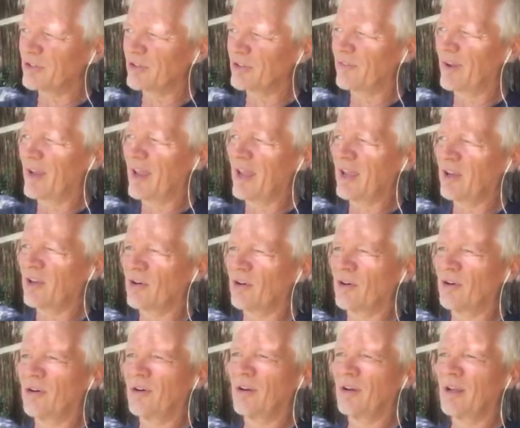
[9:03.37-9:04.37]
of
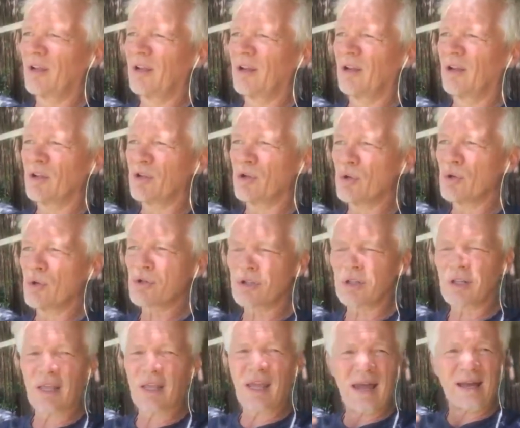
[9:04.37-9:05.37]
anger
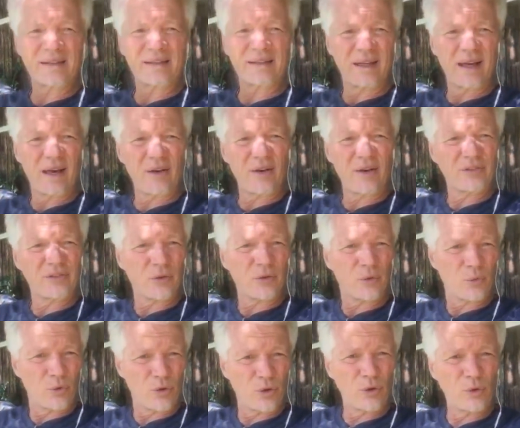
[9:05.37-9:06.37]
usually acts out as a
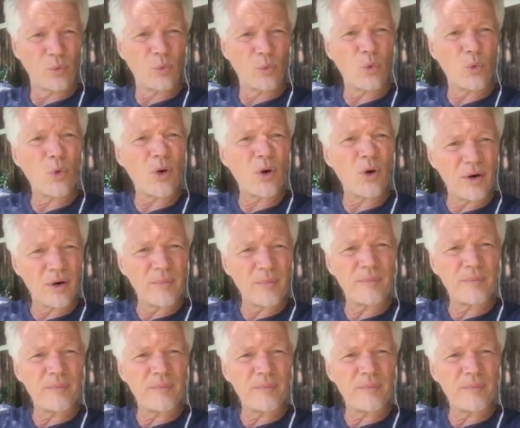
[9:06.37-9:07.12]
world war.